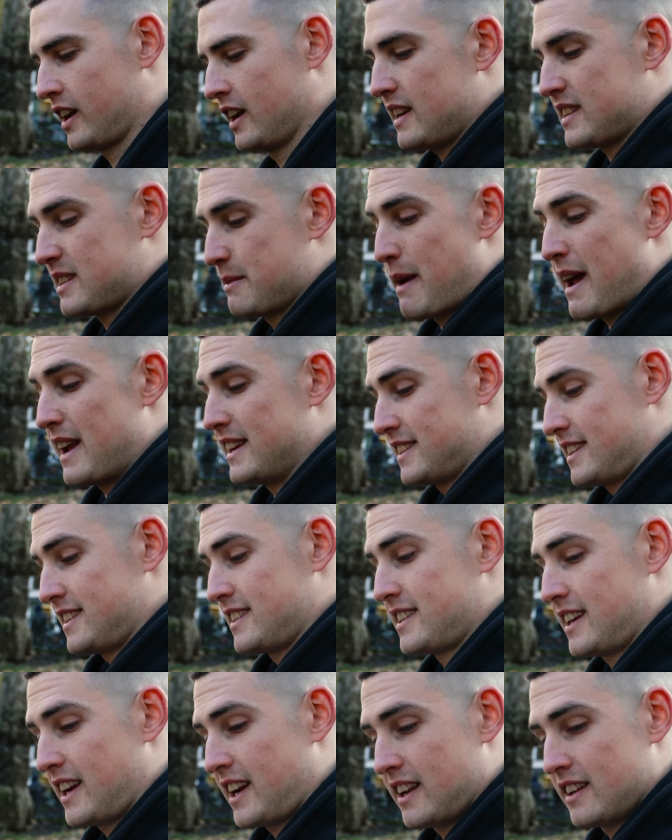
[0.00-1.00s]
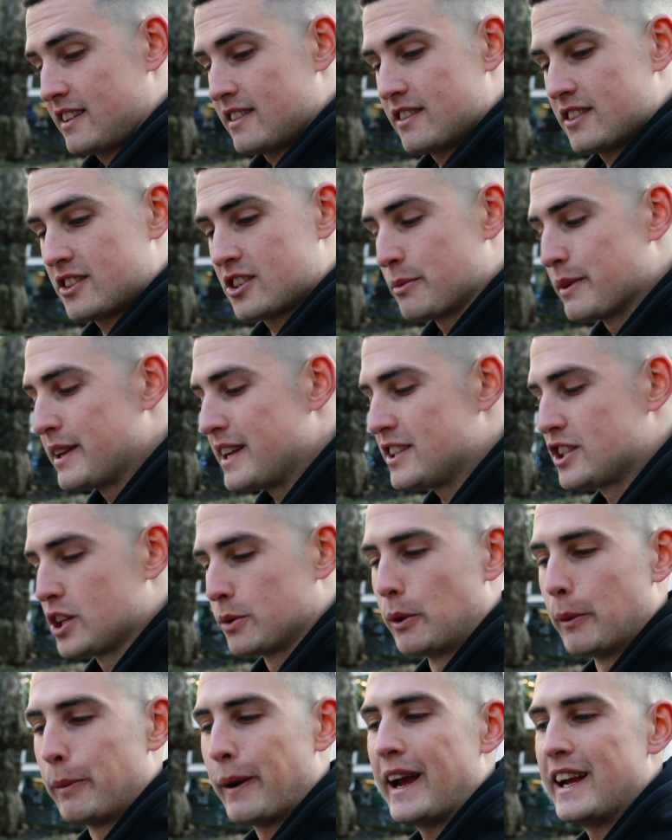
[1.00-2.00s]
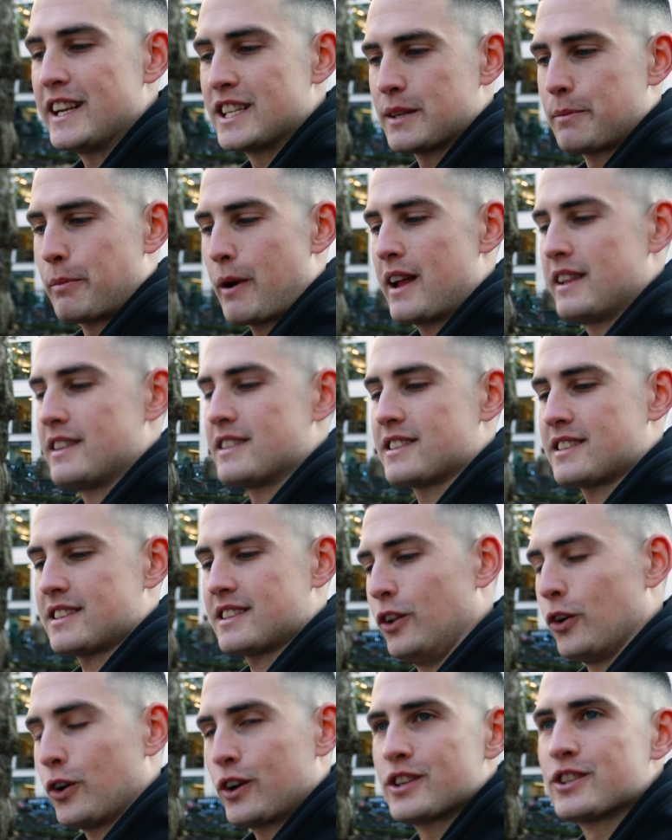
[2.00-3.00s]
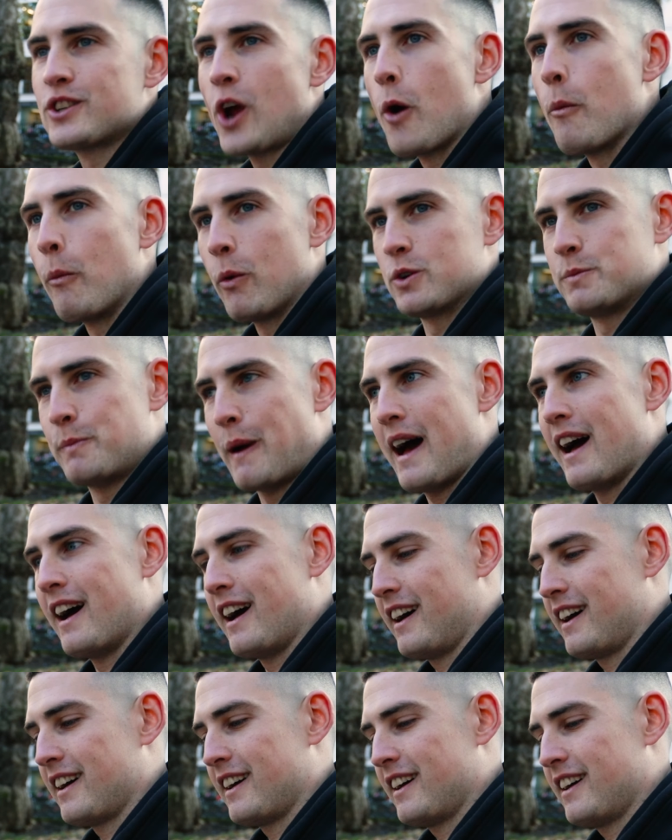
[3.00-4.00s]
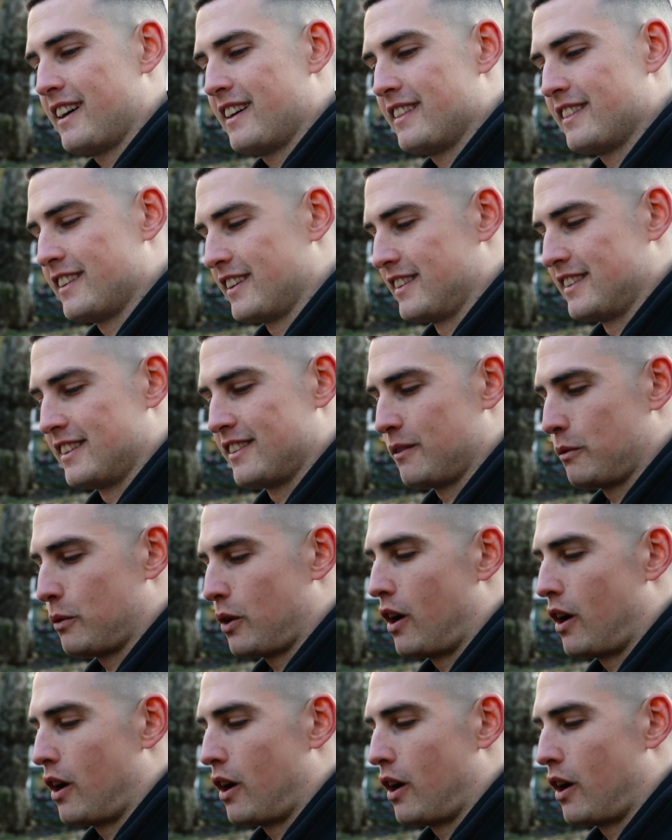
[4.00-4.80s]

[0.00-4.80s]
It's amazing seeing some of these double page spreads look so much better than